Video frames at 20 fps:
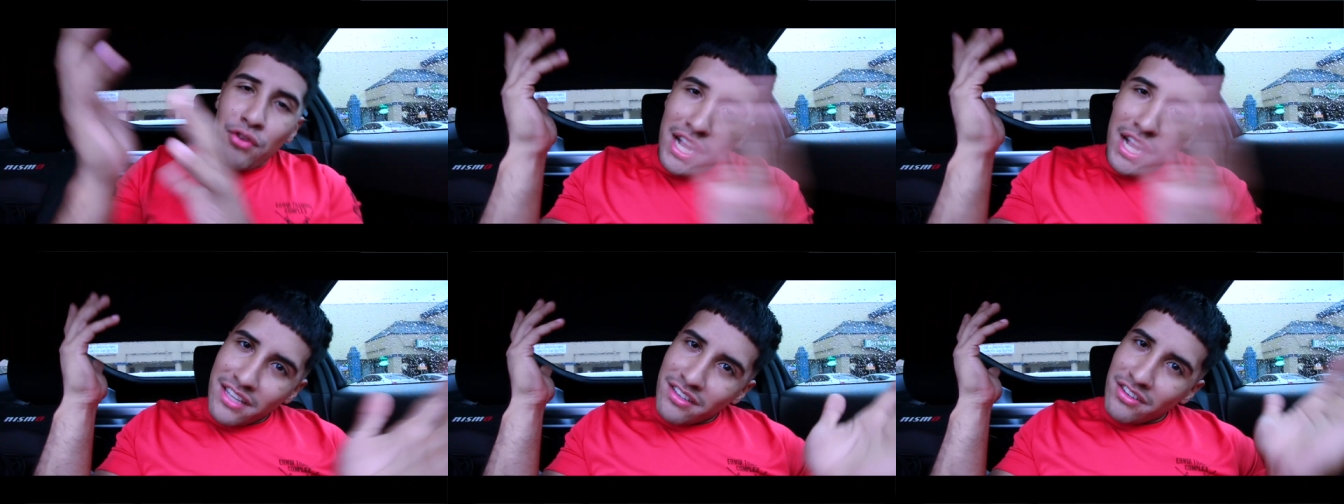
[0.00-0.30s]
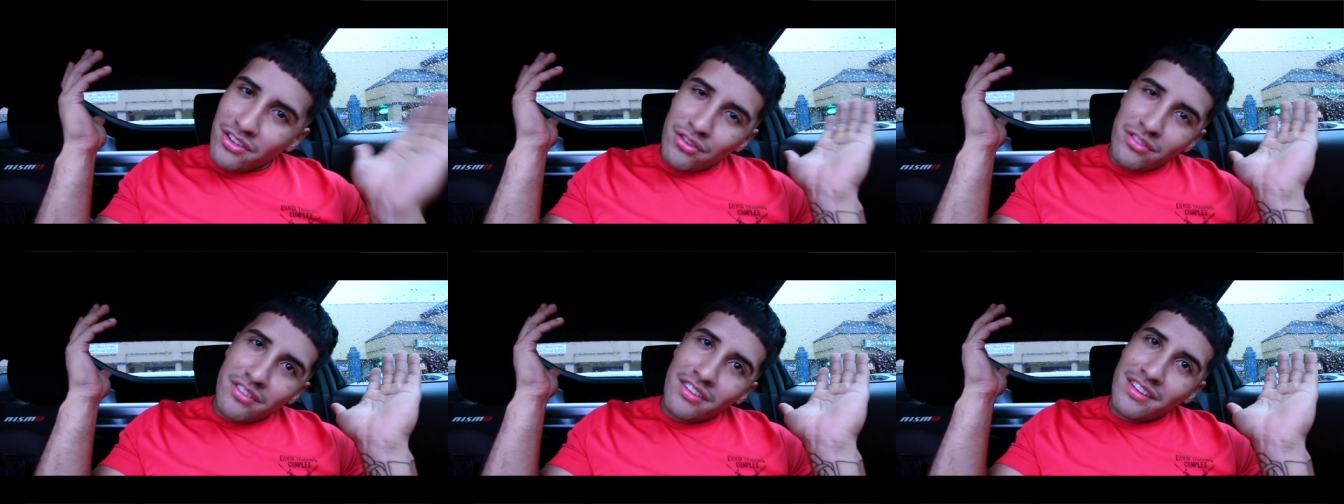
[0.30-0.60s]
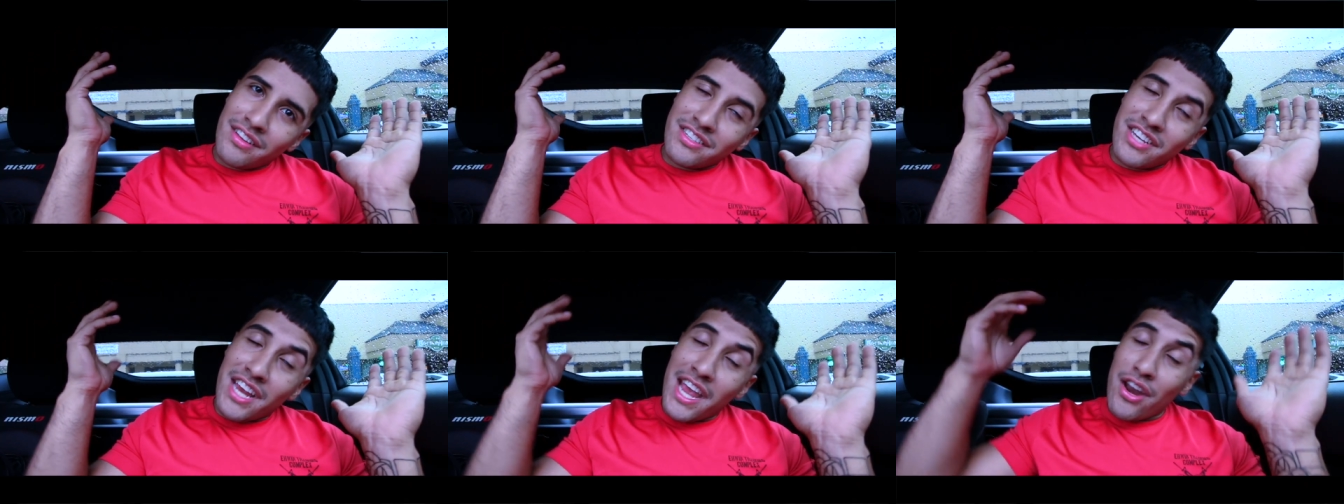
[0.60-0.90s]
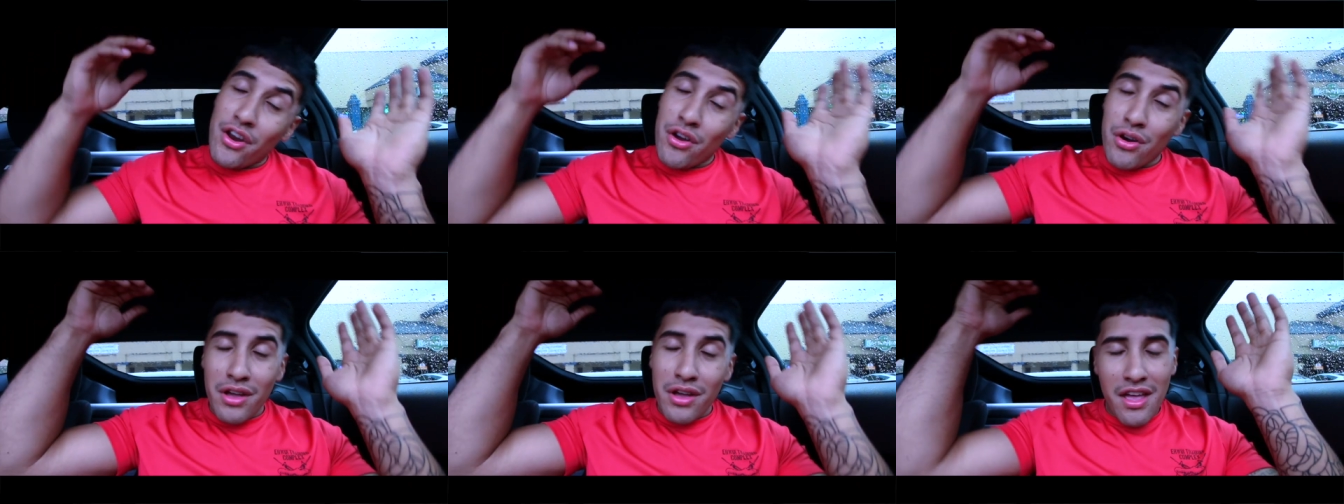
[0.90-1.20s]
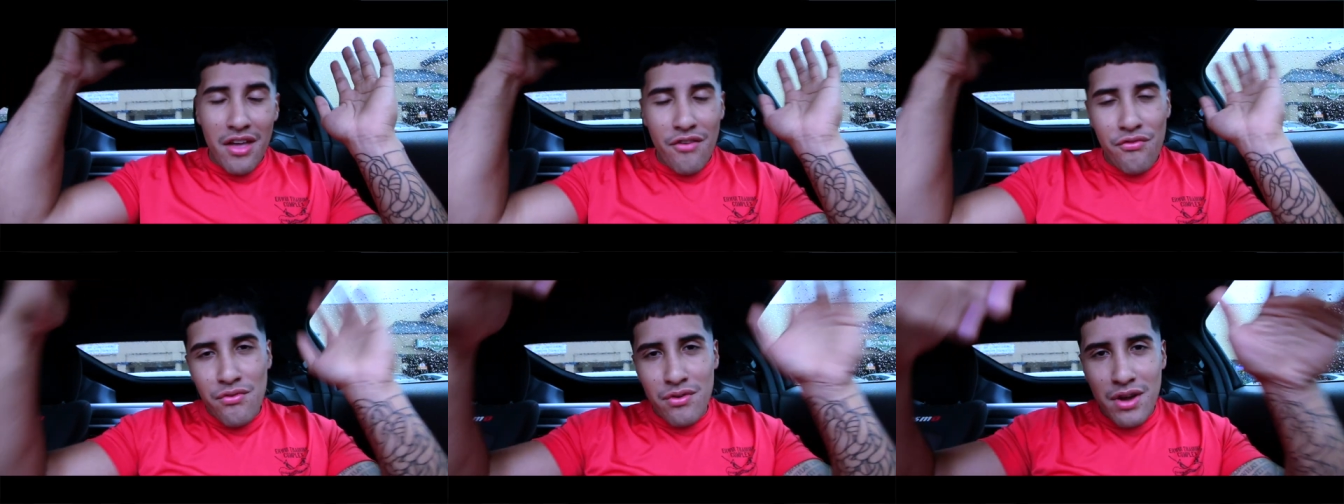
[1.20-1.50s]
you guys are new to the channel,
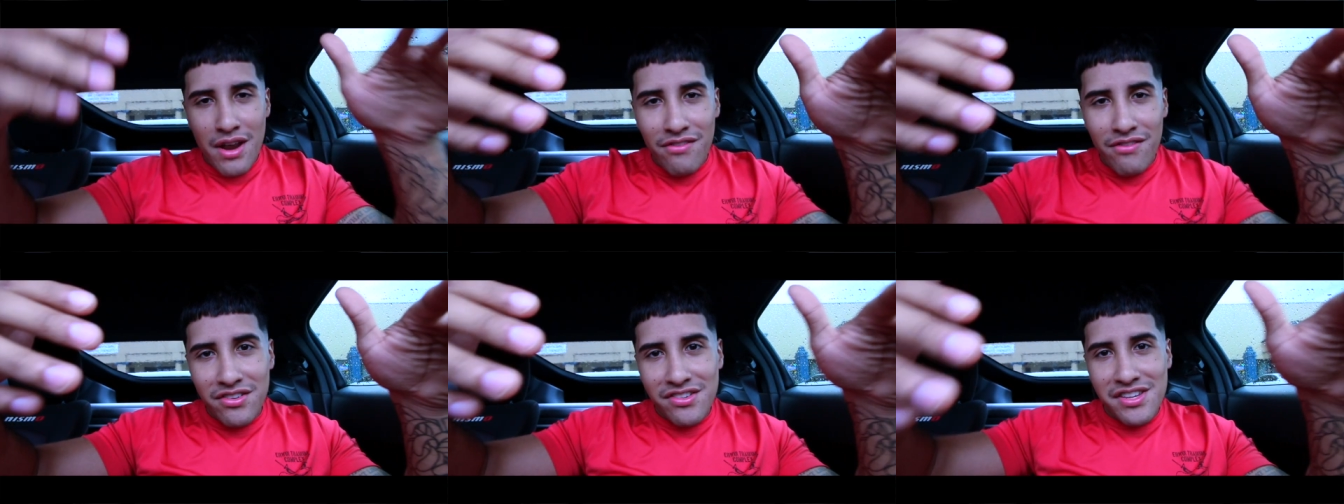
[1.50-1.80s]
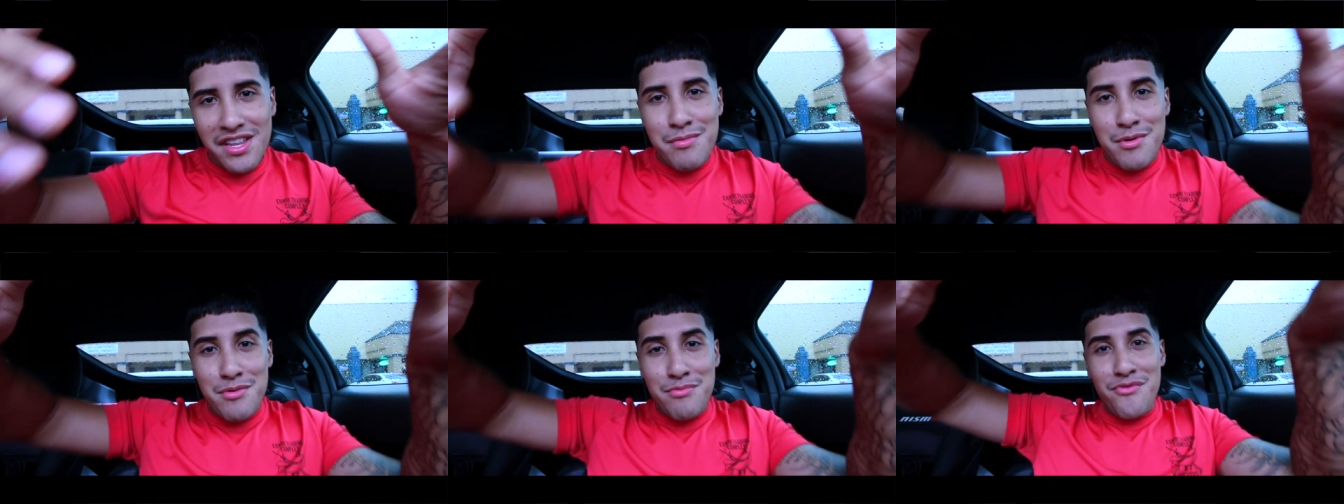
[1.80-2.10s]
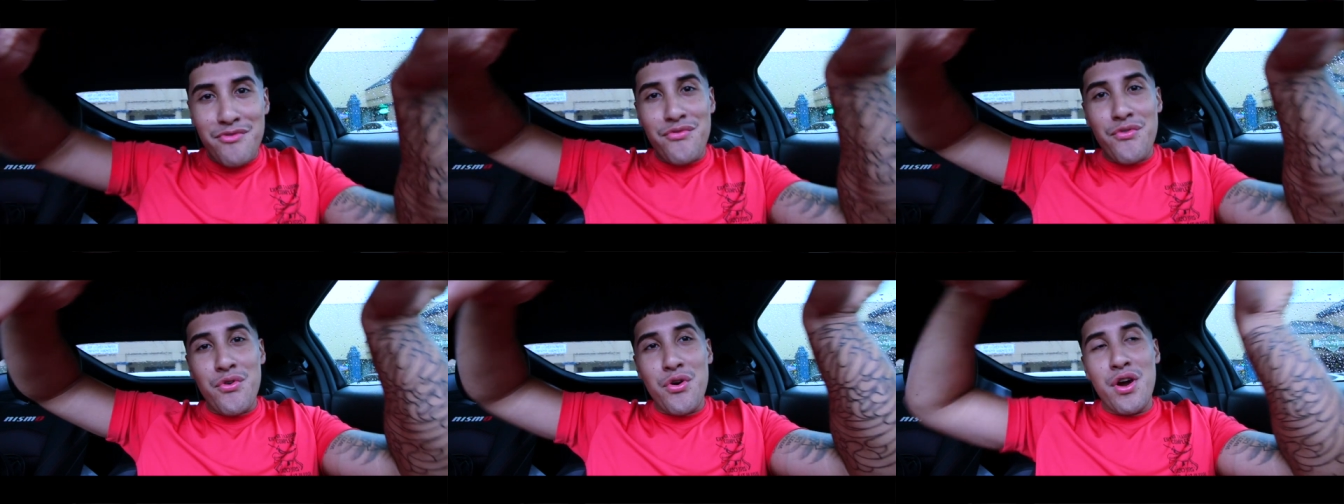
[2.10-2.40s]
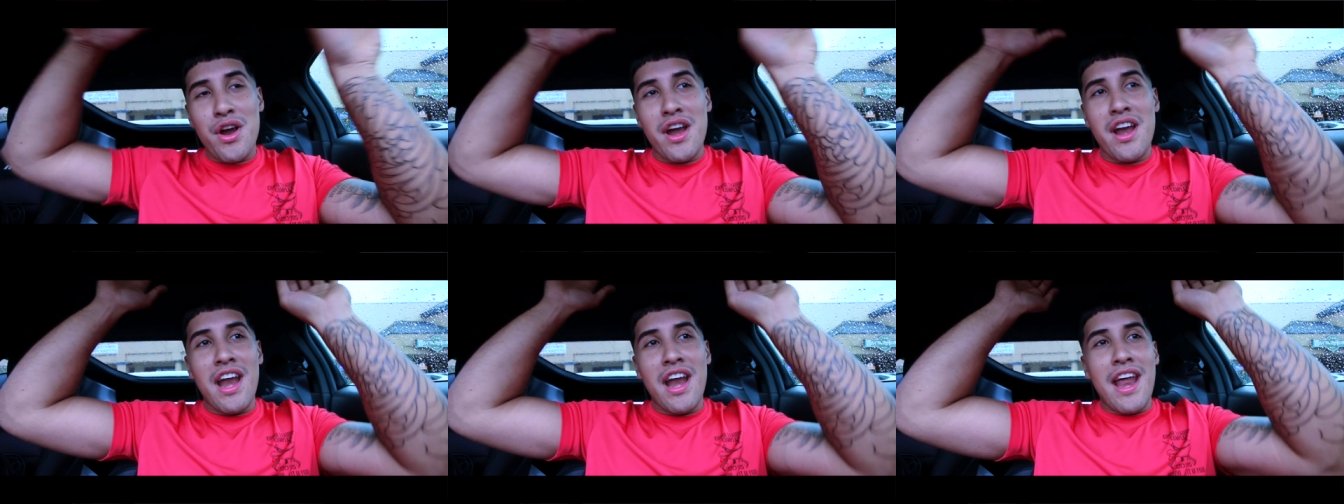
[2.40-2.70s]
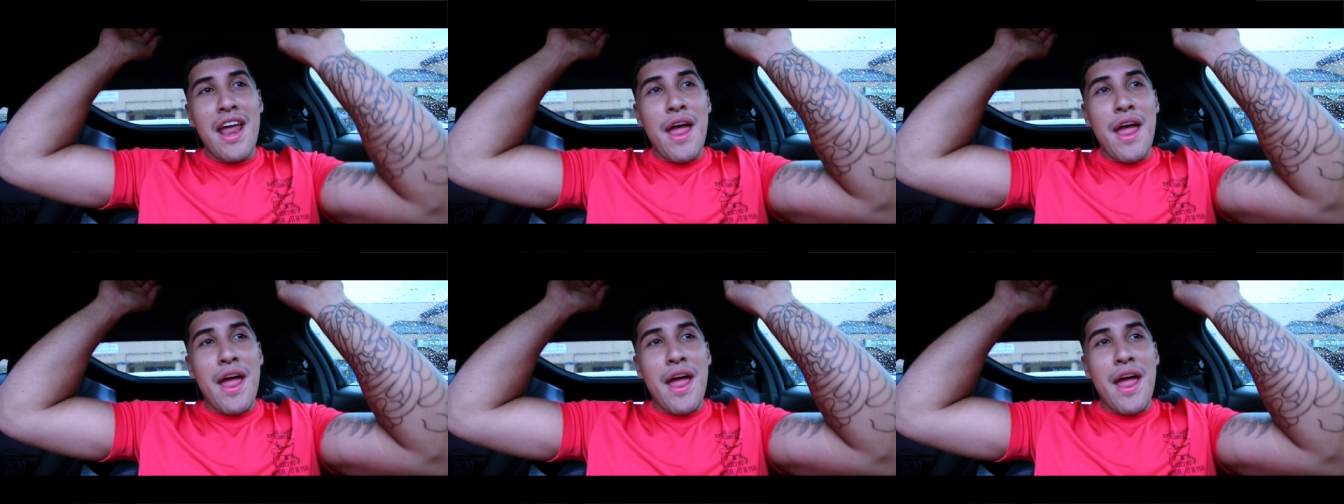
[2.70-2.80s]
if you've never seen me before,